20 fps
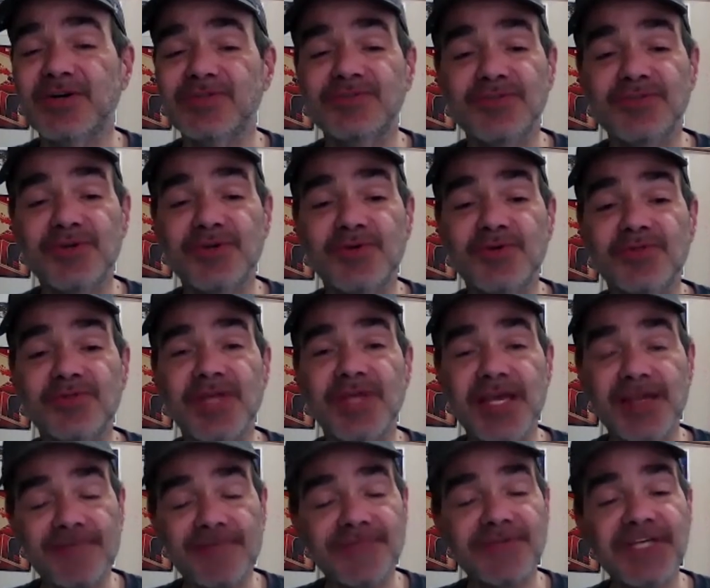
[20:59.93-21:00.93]
Drew, thank you
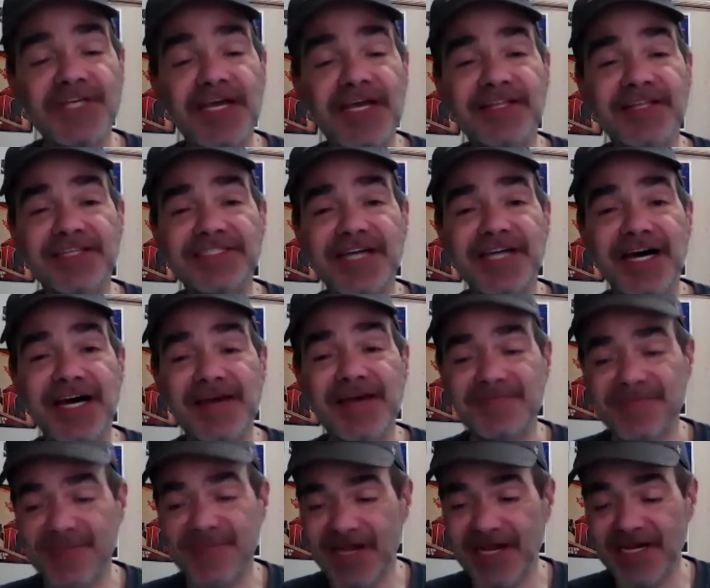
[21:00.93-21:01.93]
for taking the time
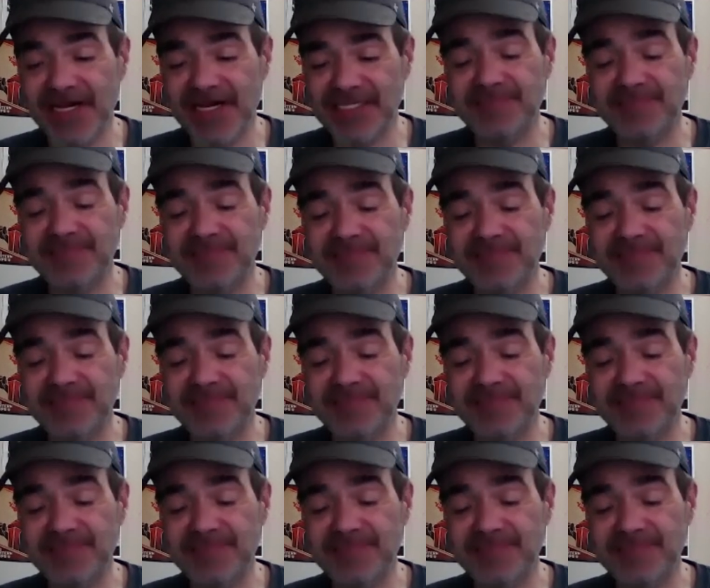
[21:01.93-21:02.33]
speaking